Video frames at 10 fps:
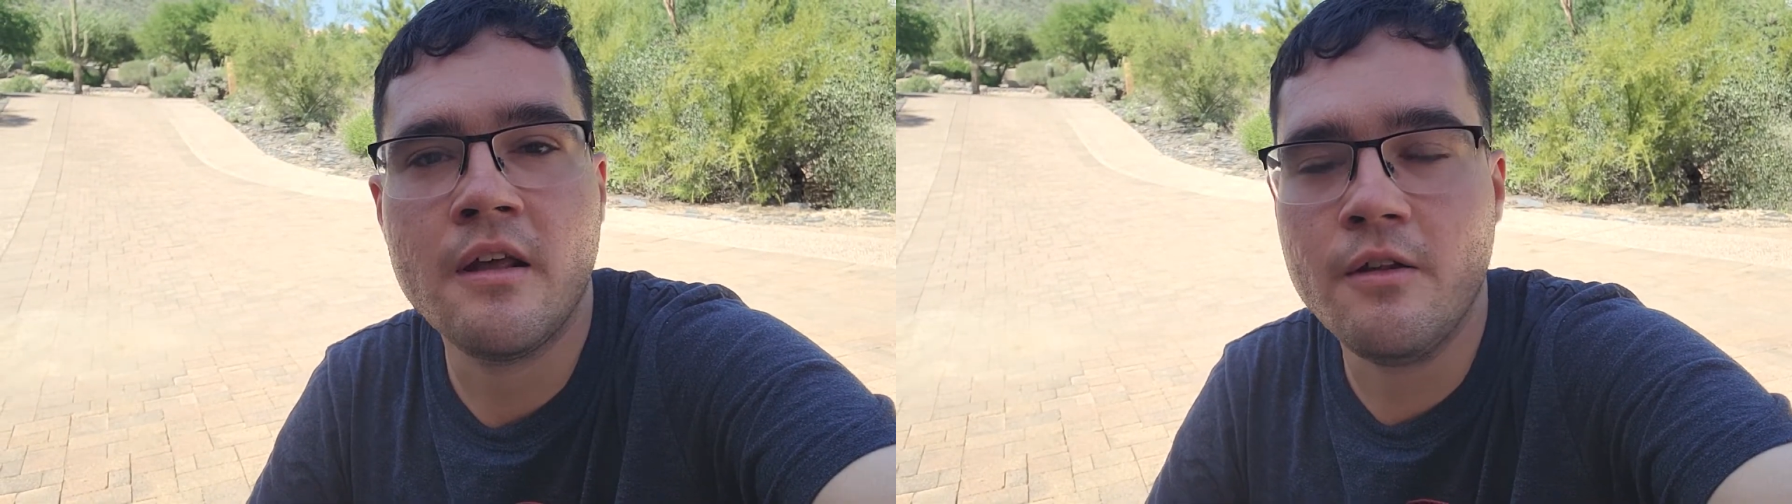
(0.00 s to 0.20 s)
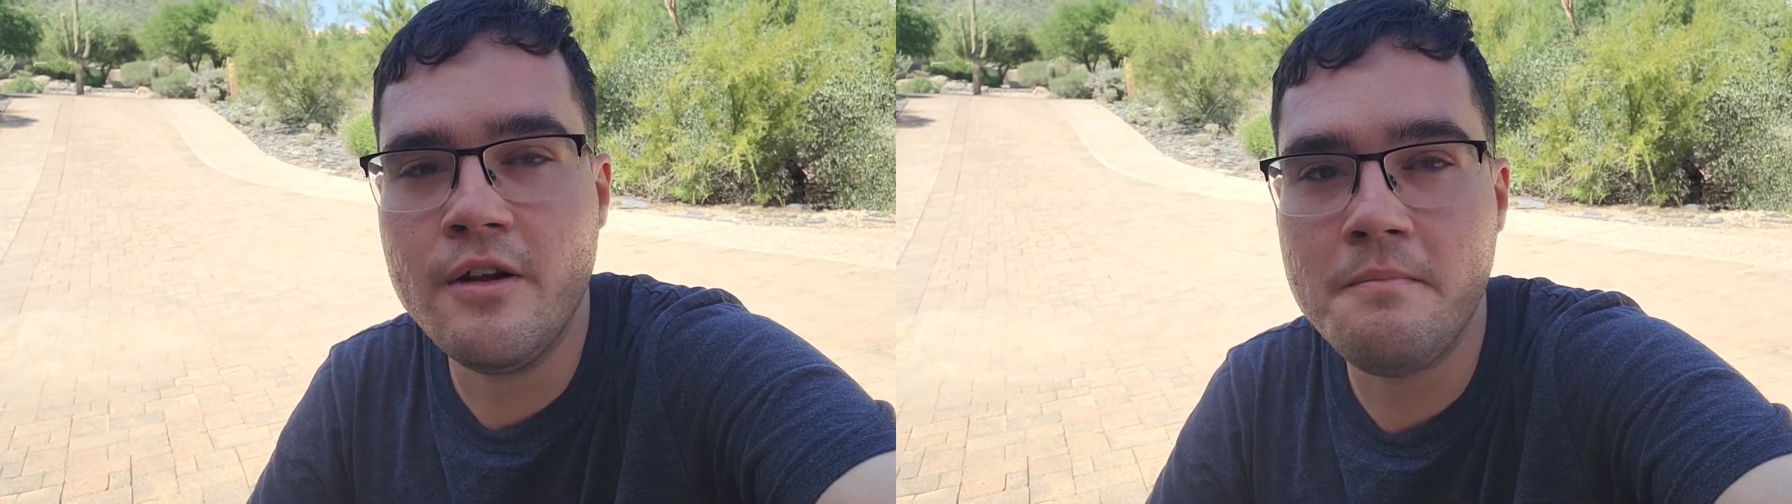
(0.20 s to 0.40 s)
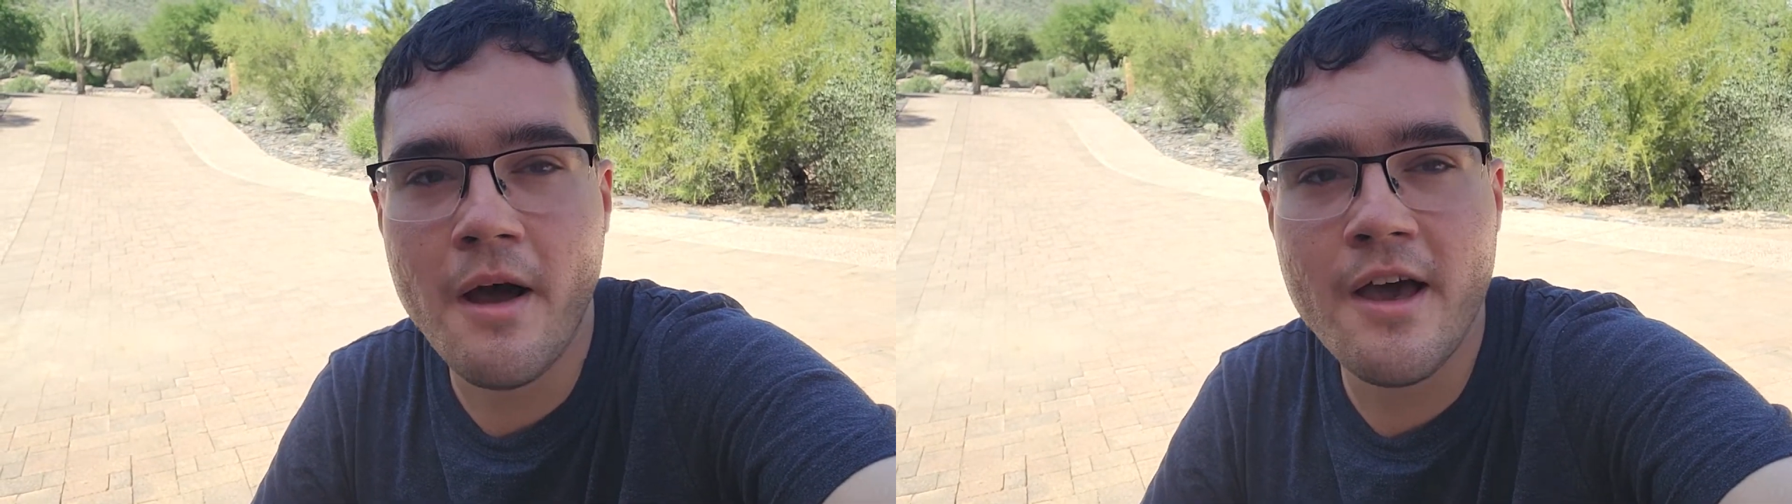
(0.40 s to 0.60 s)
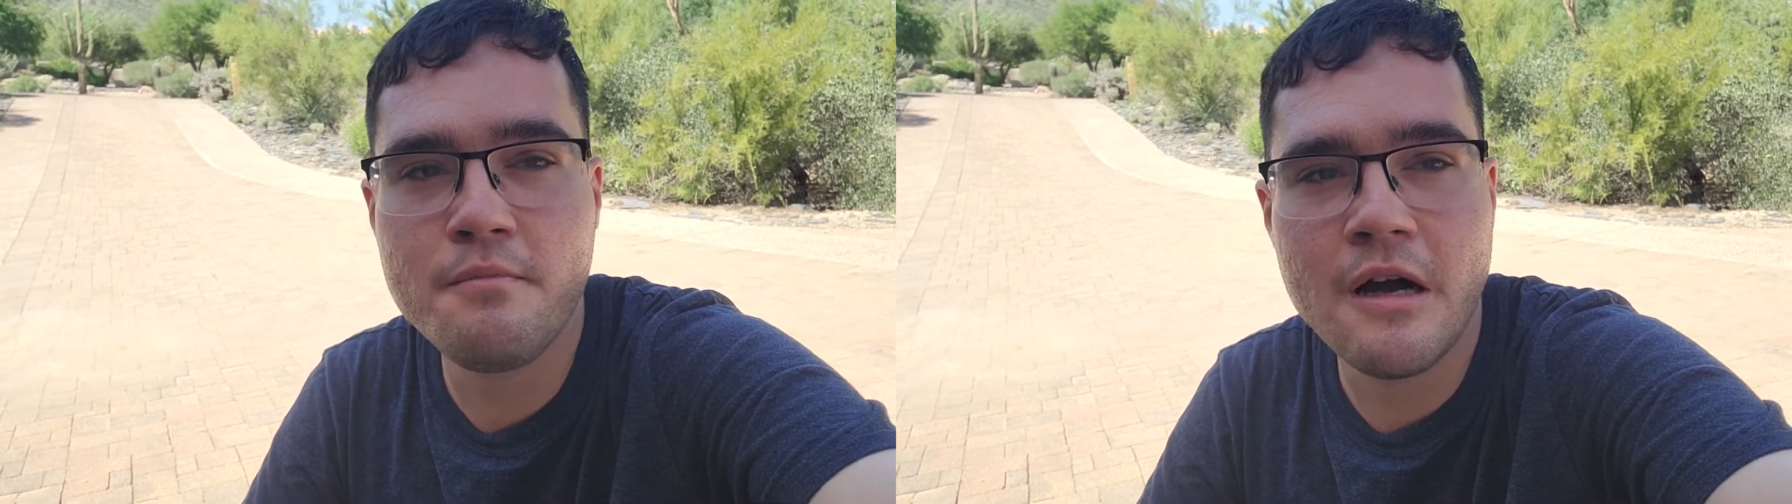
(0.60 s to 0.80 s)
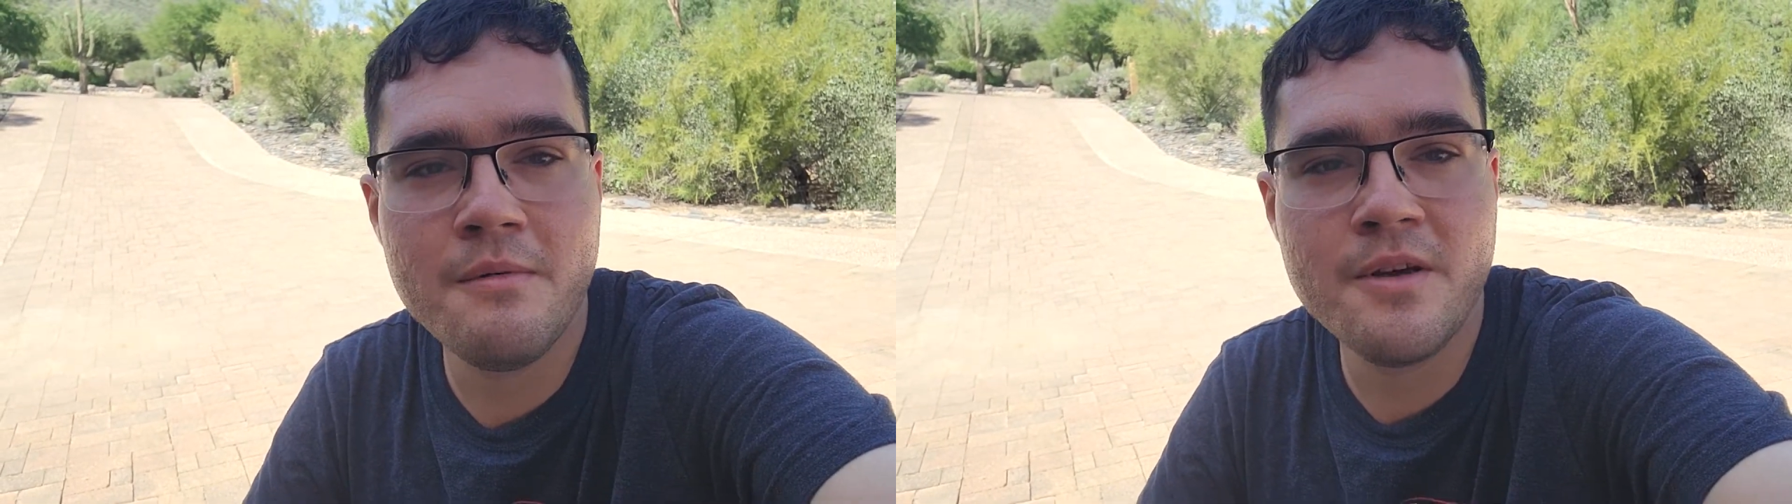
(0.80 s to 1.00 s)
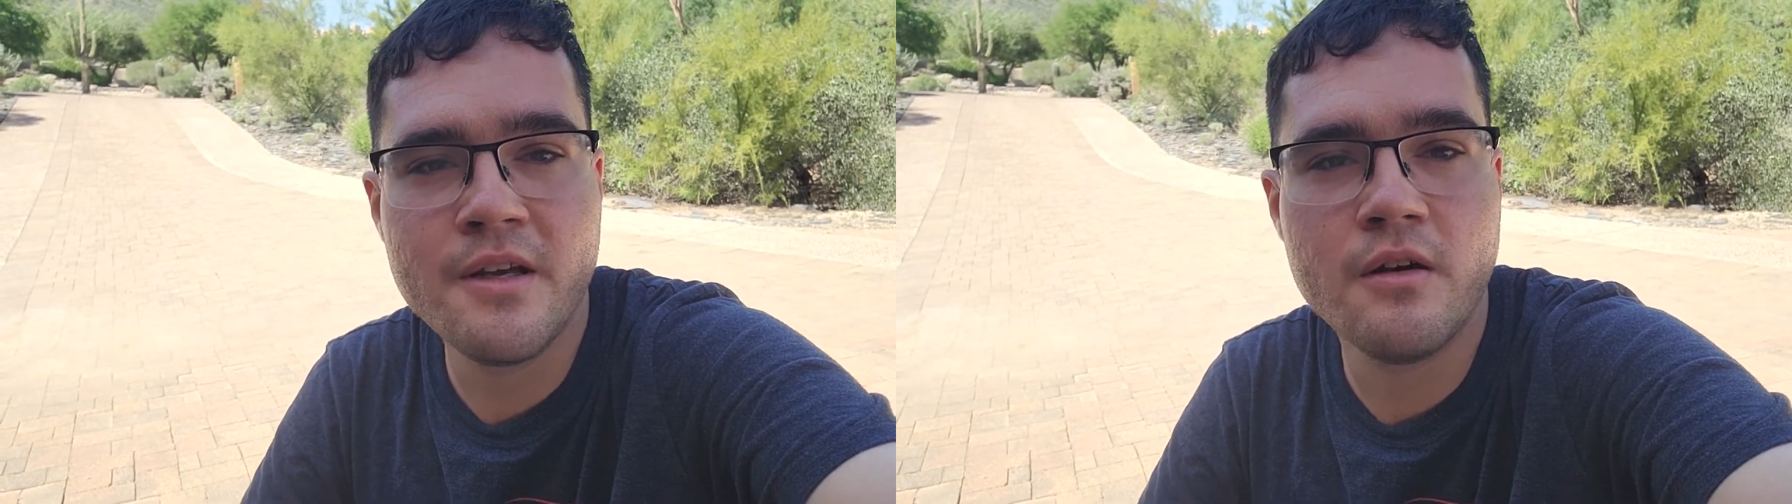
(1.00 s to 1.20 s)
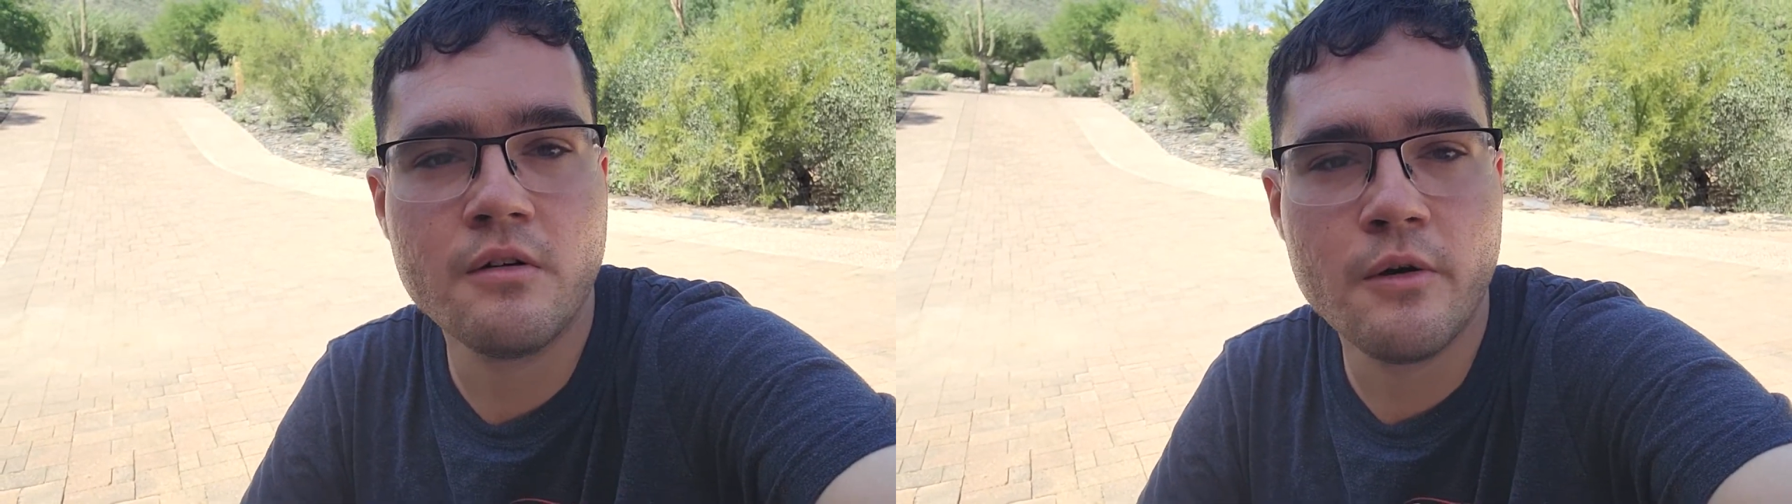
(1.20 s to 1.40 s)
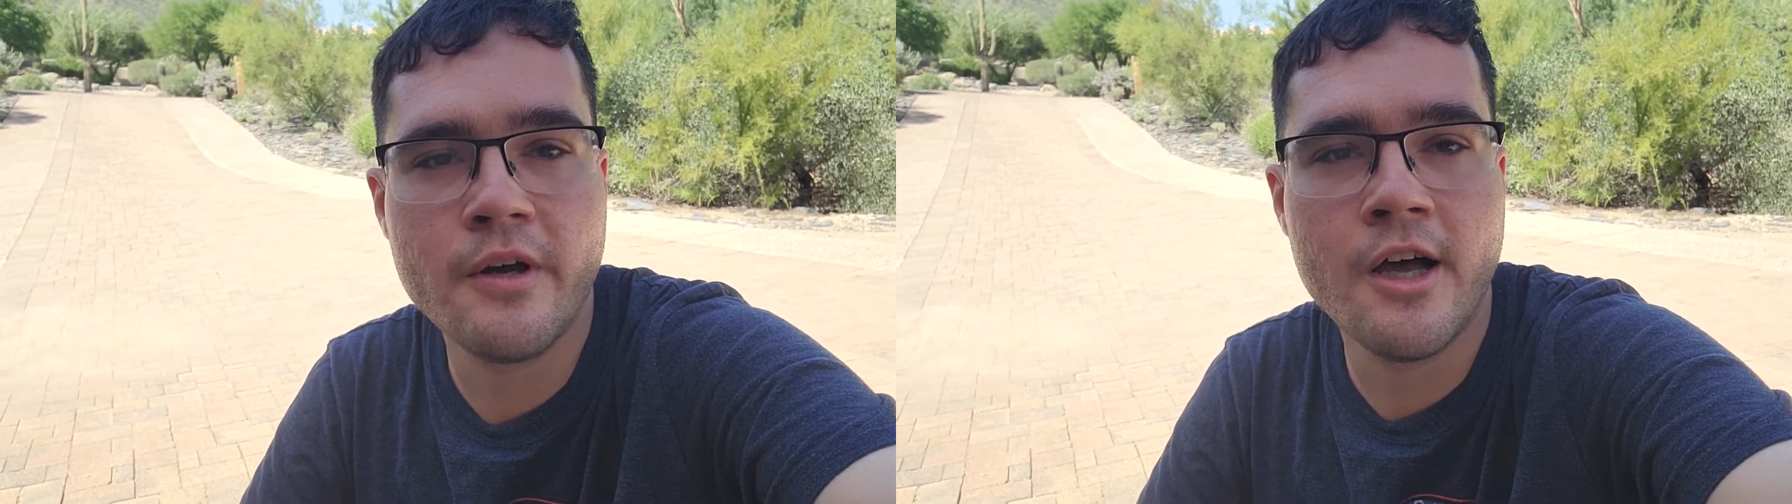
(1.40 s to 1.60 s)
including mine, probably,
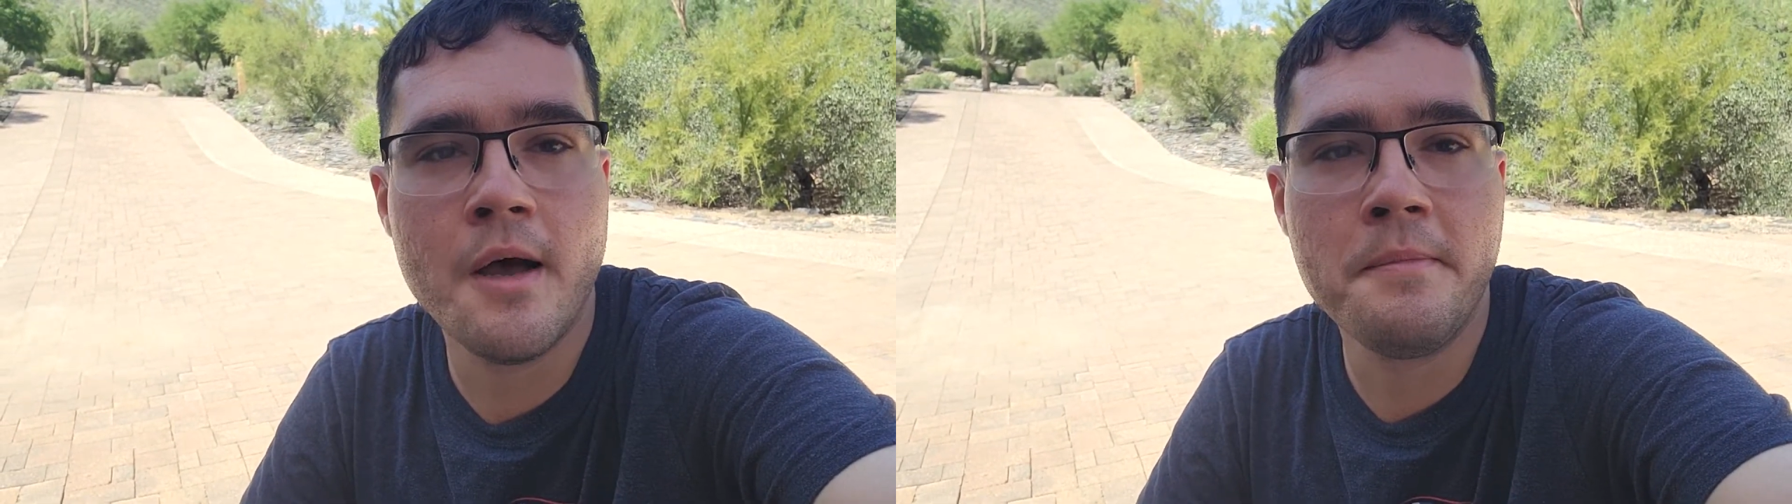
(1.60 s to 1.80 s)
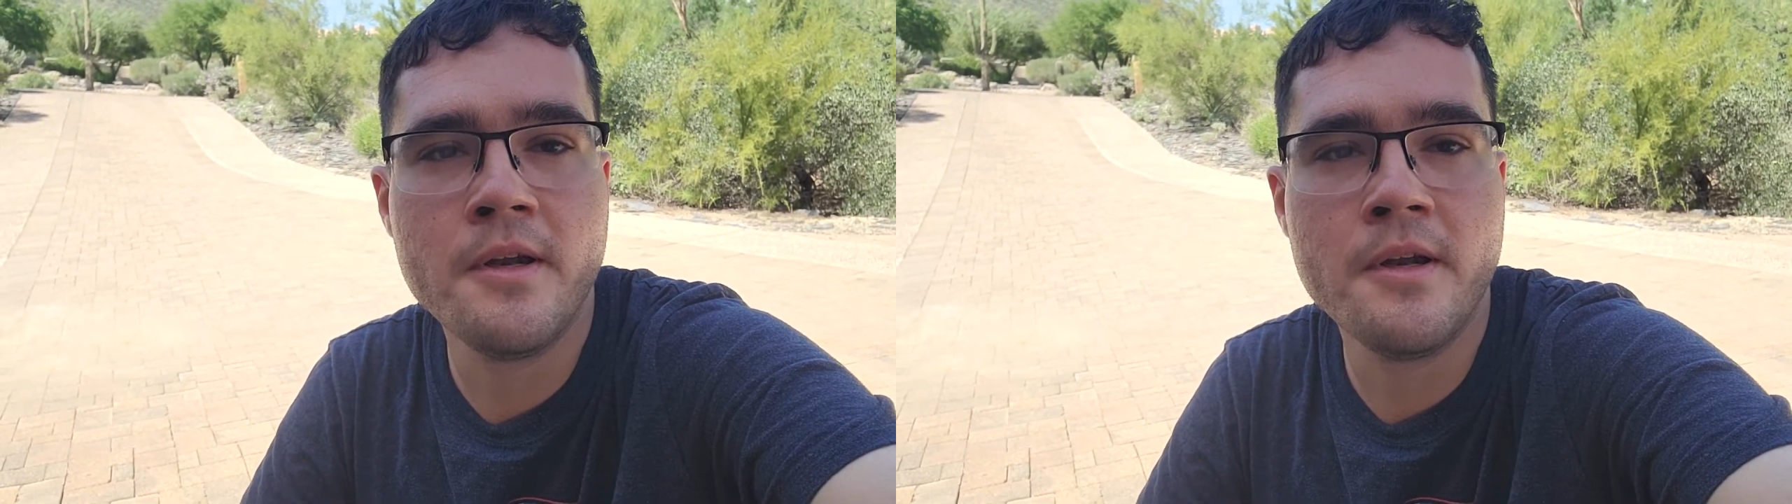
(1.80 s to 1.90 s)
growing up.